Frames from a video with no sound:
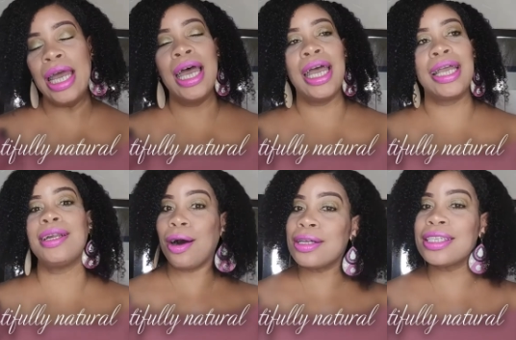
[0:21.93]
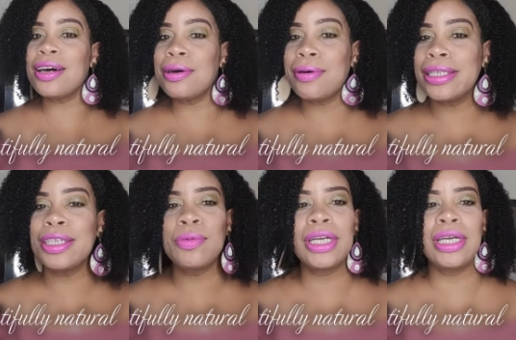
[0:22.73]
And also, I
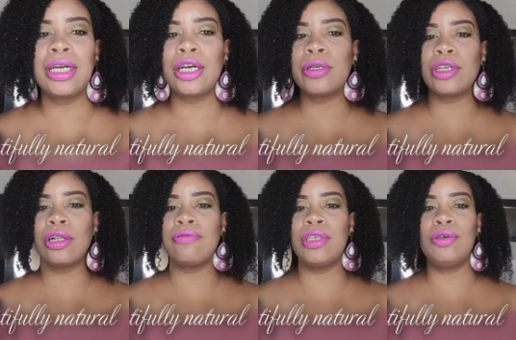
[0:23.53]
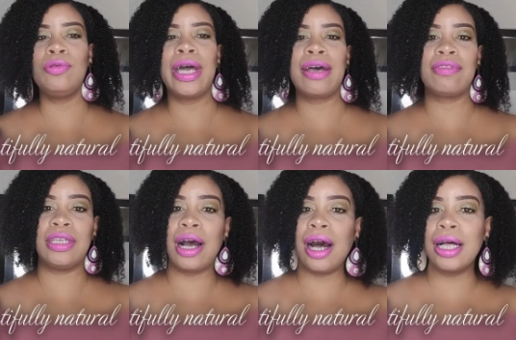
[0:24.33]
just want to encourage all of you who have
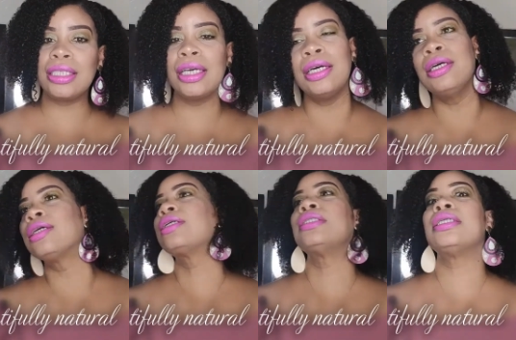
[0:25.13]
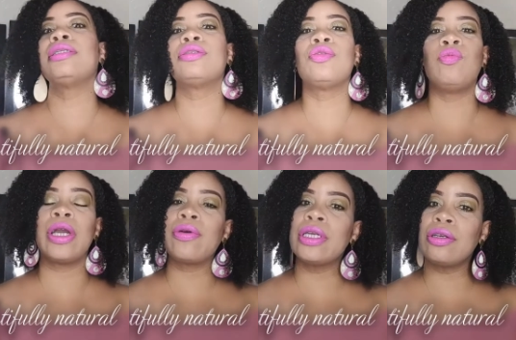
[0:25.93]
not considered
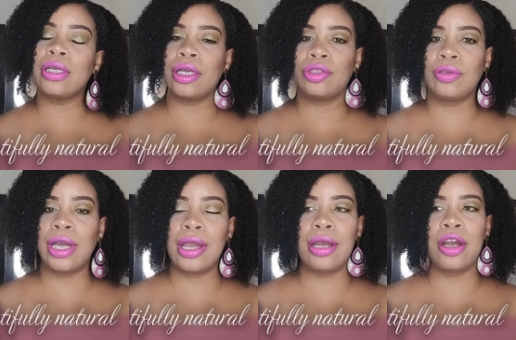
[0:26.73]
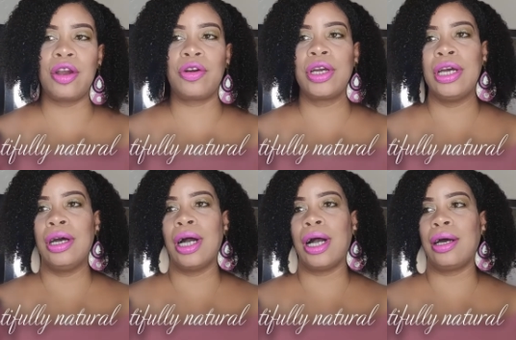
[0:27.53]
wearing your natural hair,
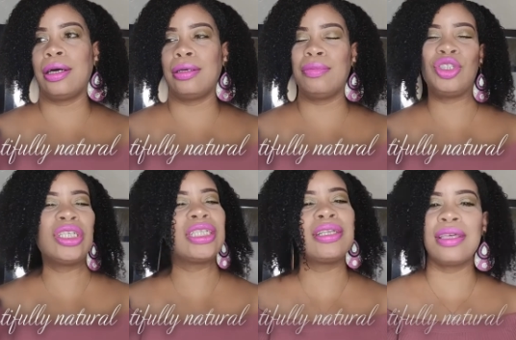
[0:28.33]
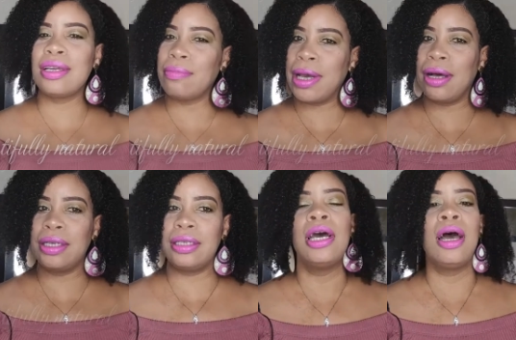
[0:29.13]
um, just to think about
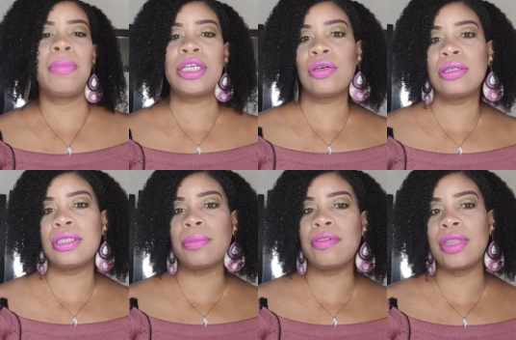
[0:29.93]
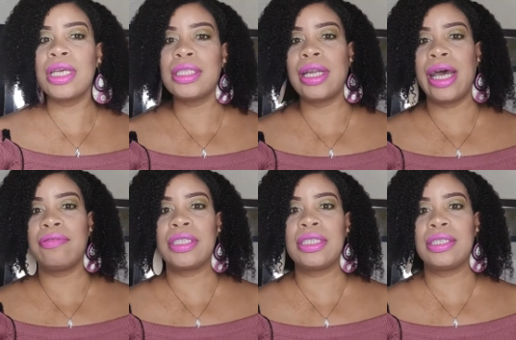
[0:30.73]
it. Based on some of the things that I have
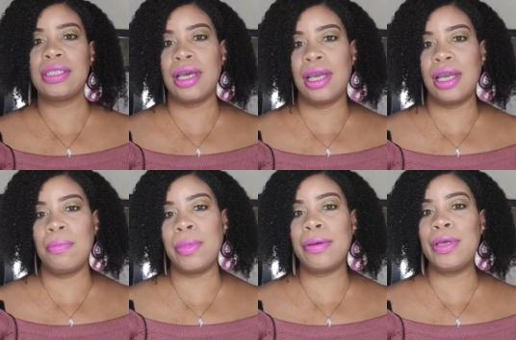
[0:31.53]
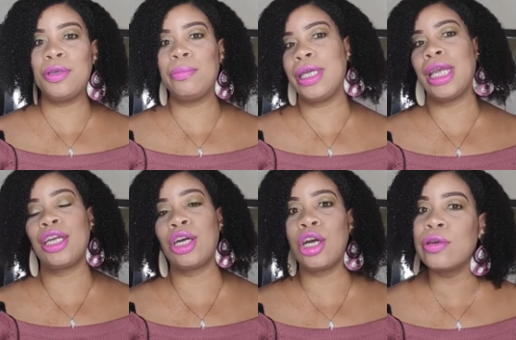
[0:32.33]
to say, maybe you'll be
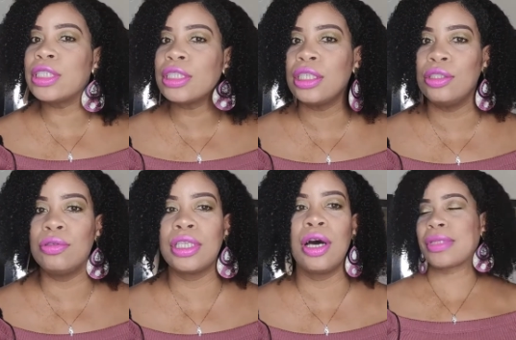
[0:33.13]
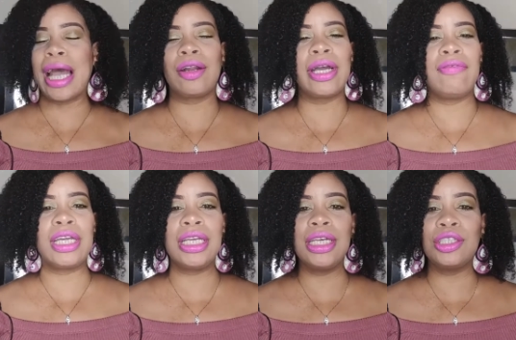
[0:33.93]
encouraged to do so. I don't have
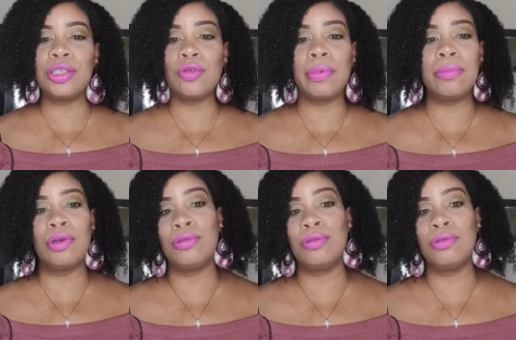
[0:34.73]
any issues with people who